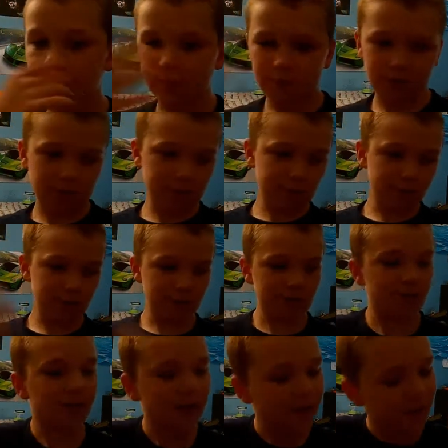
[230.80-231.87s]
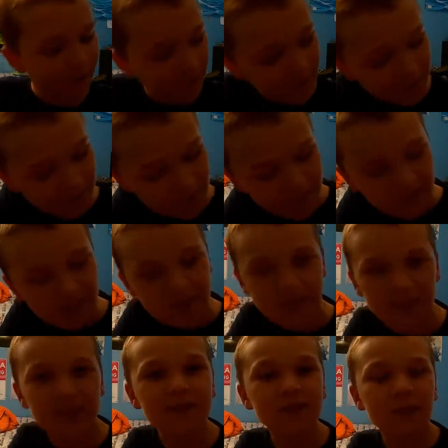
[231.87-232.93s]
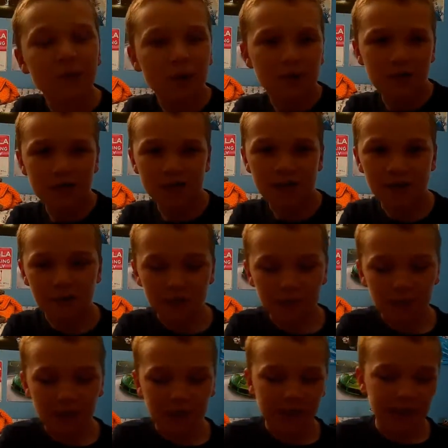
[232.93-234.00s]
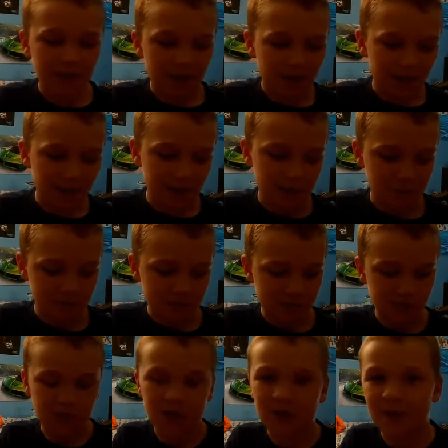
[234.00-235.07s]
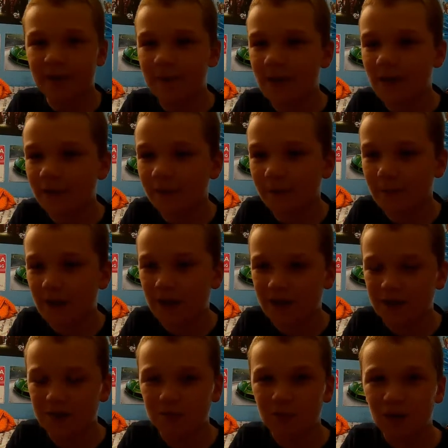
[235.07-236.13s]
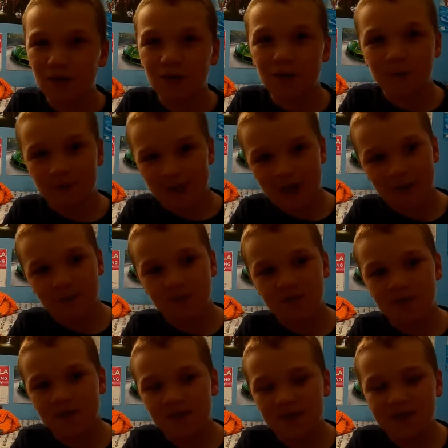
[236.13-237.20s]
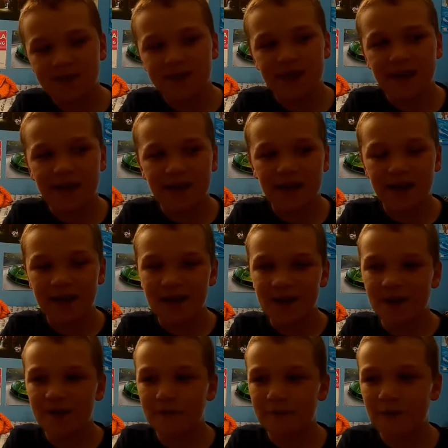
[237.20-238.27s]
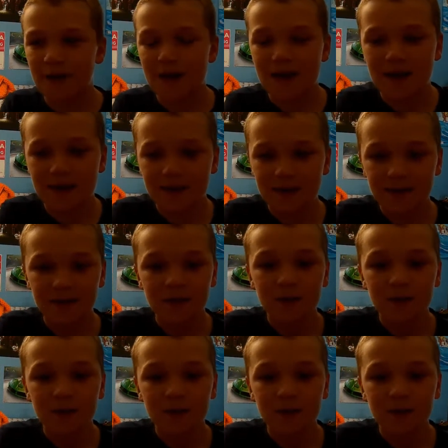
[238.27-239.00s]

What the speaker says: So that's going to be it. Thanks for watching, everybody. I'm sorry about the past month of absence that I've had.